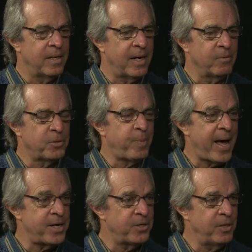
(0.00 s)
I was
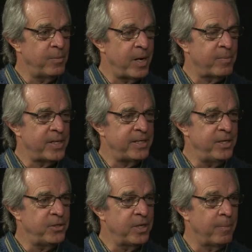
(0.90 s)
passionate about my
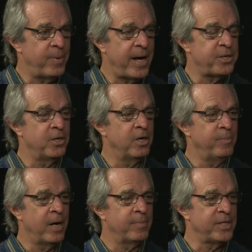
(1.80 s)
teaching. I'm passionate
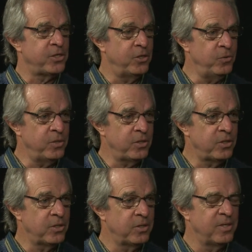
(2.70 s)
about my
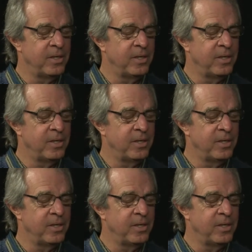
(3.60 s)
students.